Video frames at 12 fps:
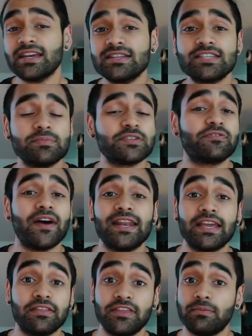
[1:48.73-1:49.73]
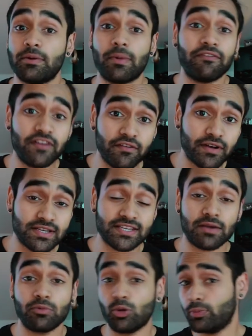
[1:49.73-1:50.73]
Second tip is finding a theme, and my favorite
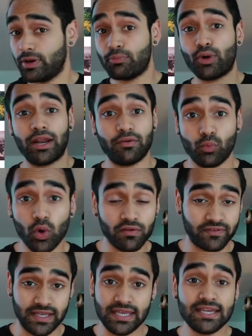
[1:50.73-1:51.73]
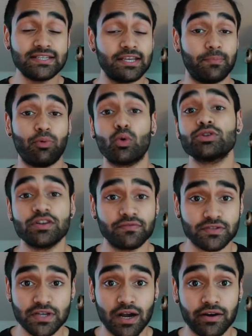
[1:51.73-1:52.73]
example will be Brandon Wolfe. He is a portrait
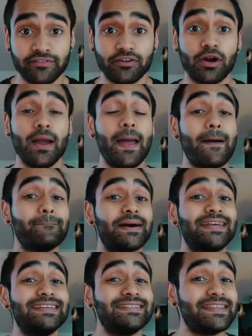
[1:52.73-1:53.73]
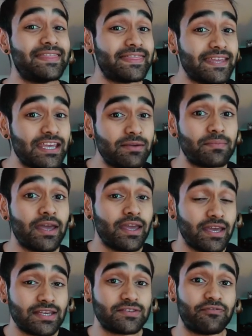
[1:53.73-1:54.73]
photographer photographer, but his theme
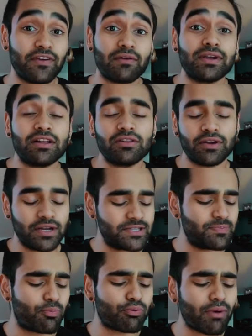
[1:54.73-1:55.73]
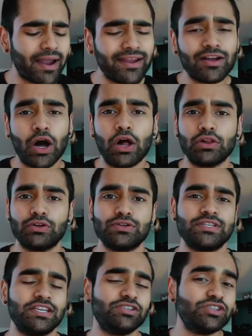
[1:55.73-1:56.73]
is very clear. It's bright
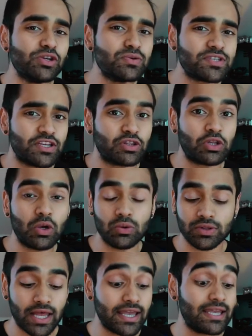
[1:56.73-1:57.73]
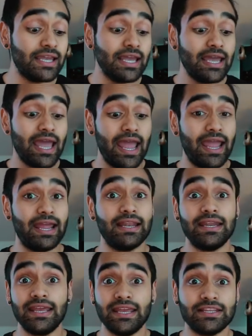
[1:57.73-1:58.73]
colors, he shoots in low light,
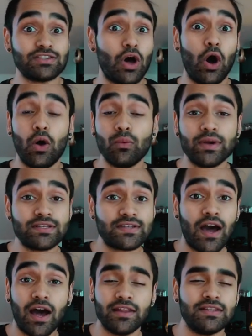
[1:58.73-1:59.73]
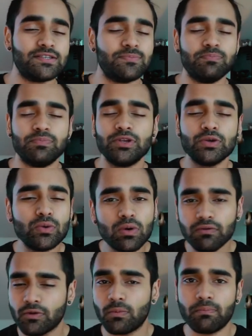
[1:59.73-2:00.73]
and it's always got this
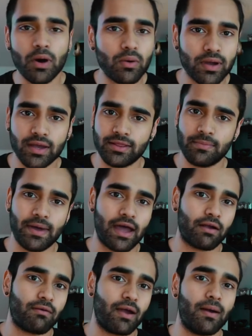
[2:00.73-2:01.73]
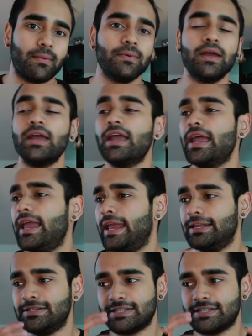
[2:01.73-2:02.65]
beautiful bokeh in the background and